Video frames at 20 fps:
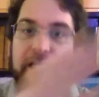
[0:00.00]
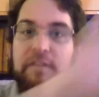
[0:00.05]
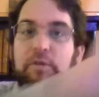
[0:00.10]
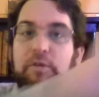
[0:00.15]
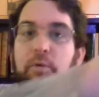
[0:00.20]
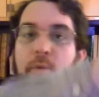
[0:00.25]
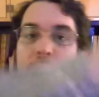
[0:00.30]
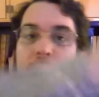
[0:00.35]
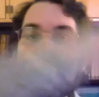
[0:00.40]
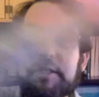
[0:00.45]
and the
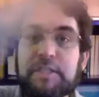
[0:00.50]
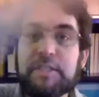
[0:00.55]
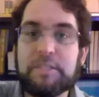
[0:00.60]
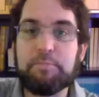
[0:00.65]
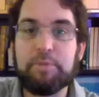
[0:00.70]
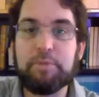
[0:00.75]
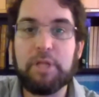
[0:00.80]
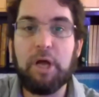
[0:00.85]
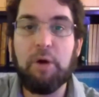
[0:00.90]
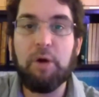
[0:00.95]
winds
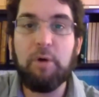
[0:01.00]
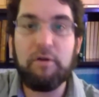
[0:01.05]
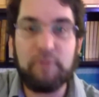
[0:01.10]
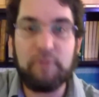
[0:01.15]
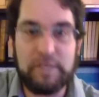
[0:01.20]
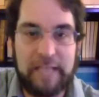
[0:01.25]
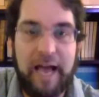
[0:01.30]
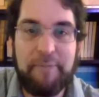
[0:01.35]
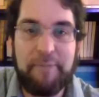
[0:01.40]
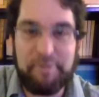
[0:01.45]
blow
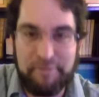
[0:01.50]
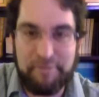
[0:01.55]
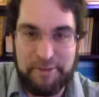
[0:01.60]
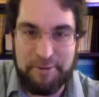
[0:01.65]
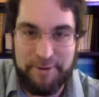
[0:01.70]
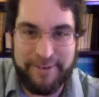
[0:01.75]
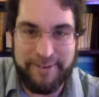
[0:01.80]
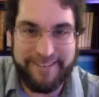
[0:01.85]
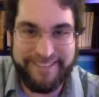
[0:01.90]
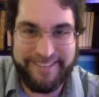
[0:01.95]
over top of
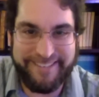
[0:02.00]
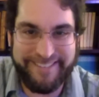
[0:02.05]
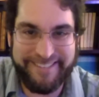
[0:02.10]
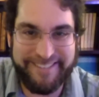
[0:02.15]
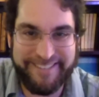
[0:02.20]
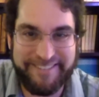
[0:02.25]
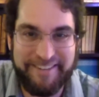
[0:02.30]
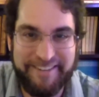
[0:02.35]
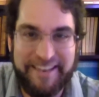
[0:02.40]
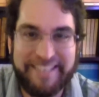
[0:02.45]
you,
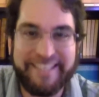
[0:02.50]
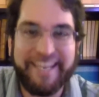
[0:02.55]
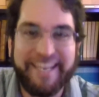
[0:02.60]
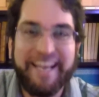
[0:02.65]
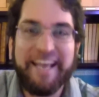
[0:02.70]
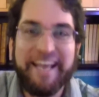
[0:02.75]
right?